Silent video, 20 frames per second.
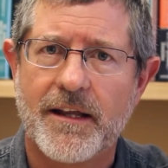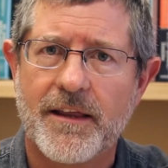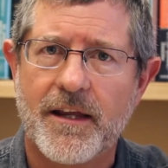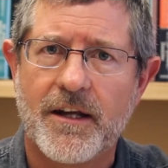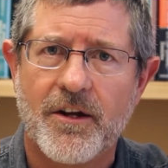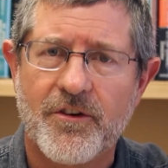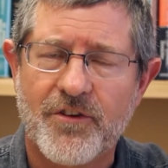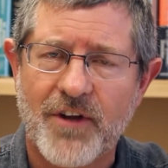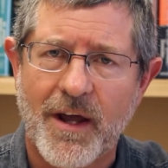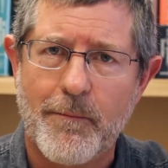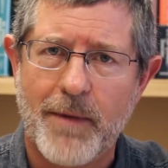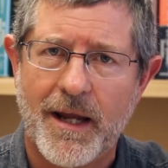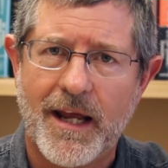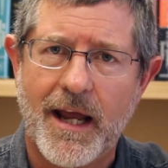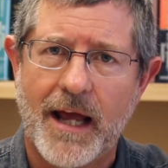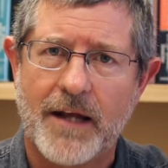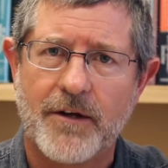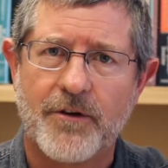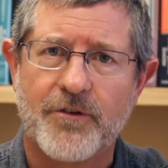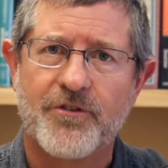And then as I
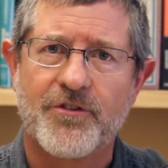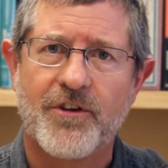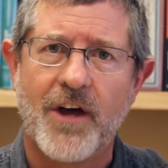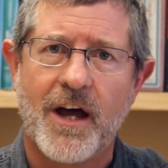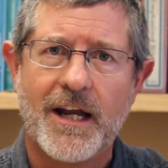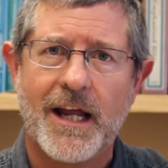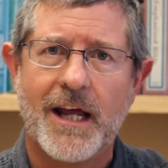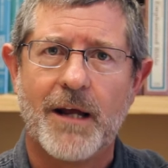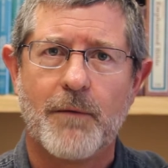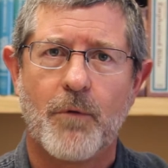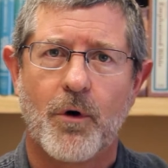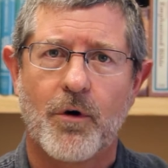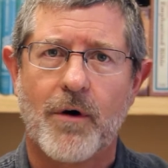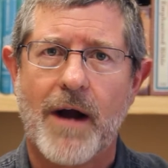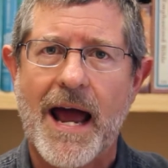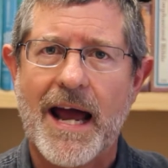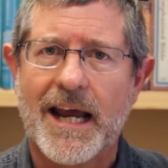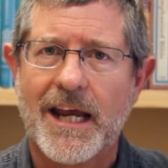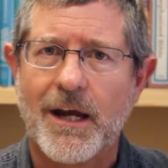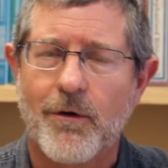began to study it more
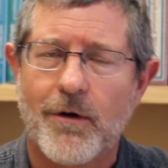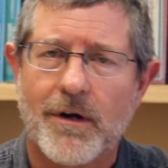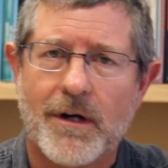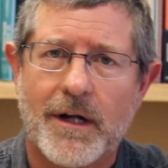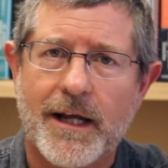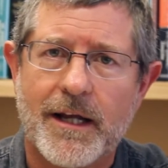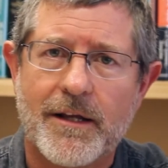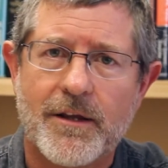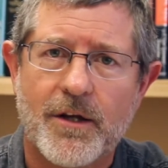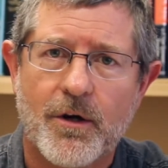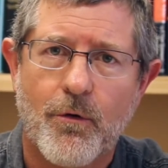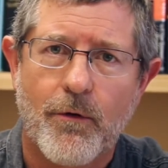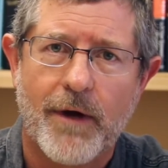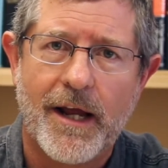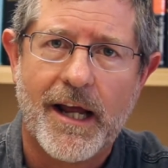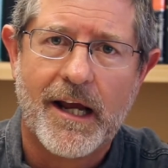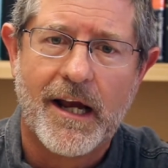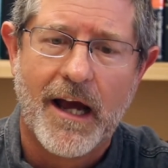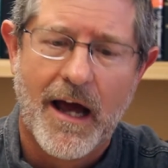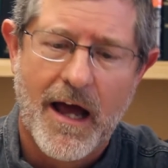accurately in the
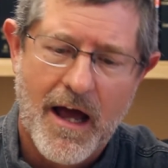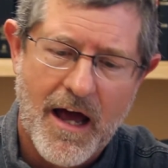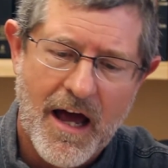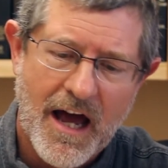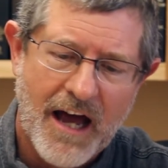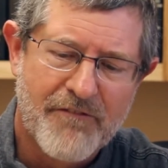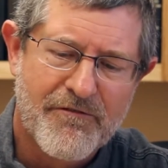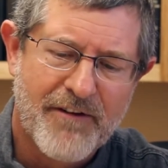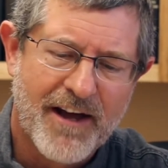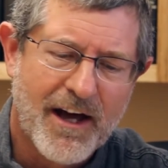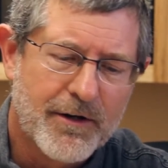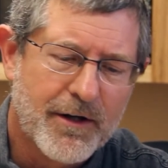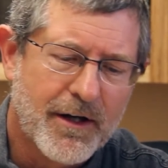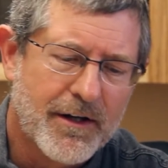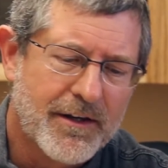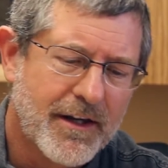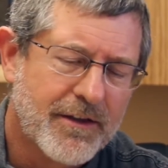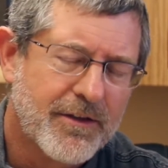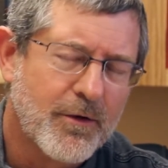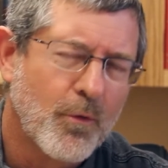Greek, I found
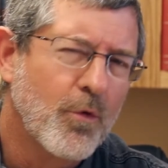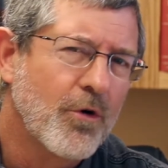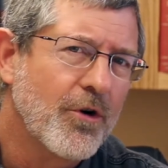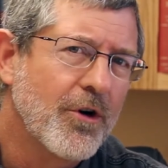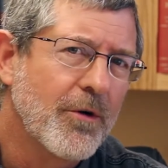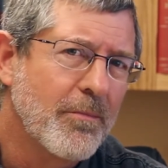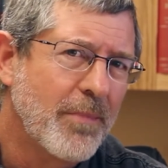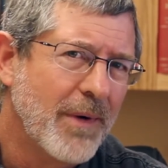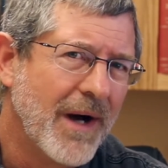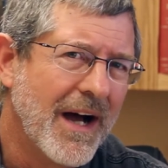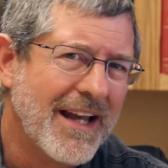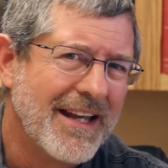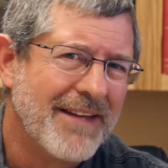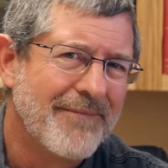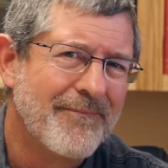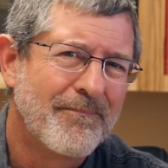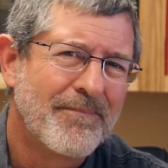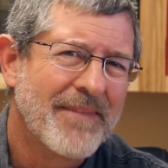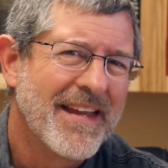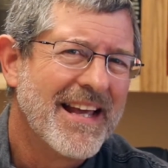out that the word but,
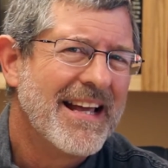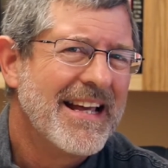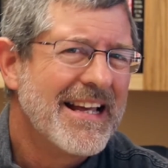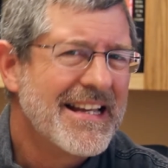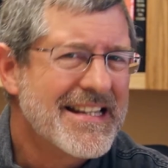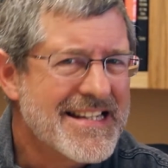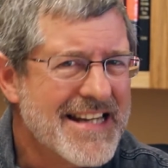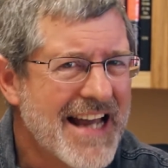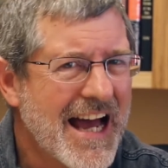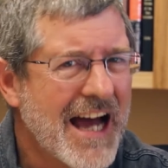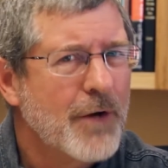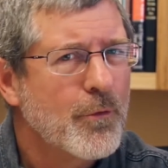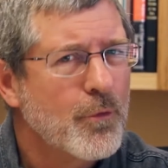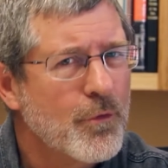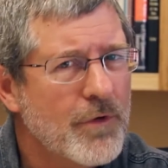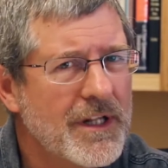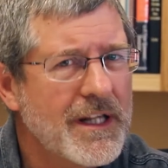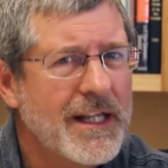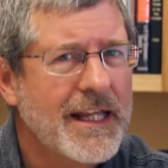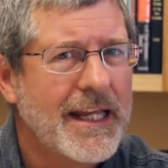it's not
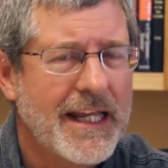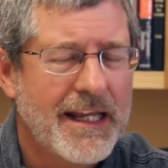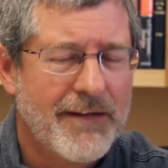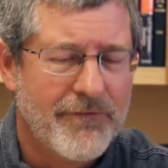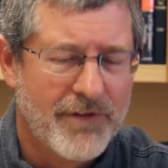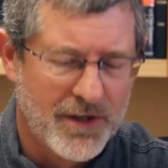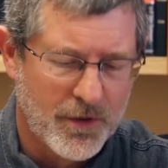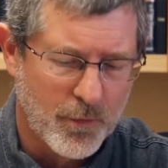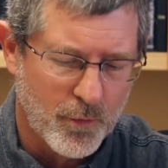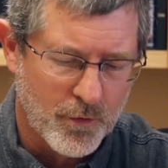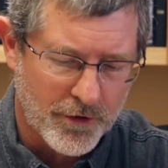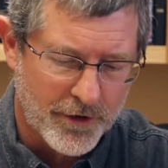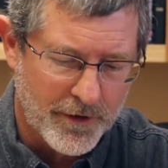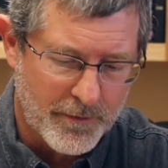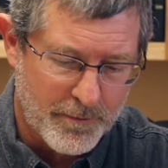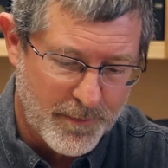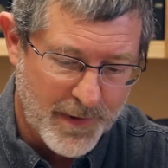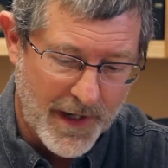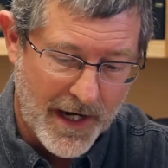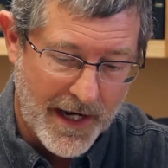really even the
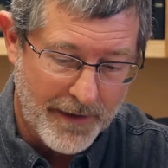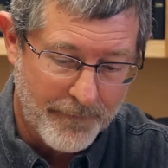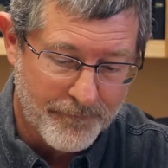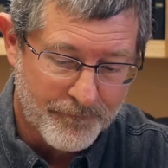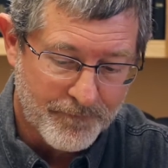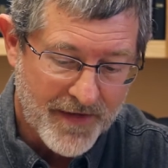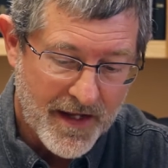word but.